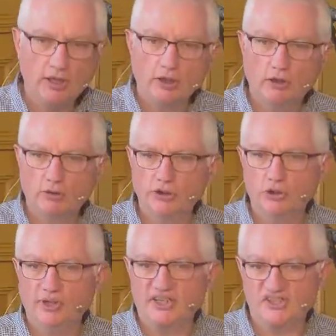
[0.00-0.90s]
God knew
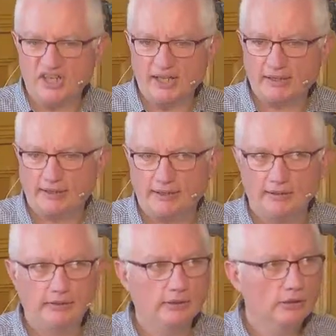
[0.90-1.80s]
exactly
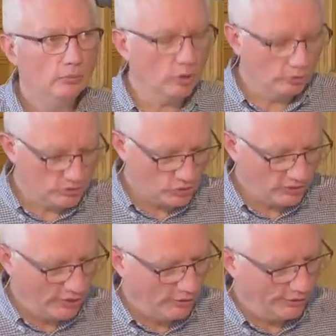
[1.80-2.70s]
what was
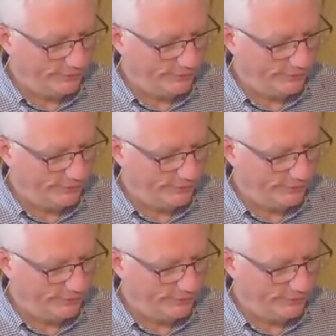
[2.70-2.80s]
going on.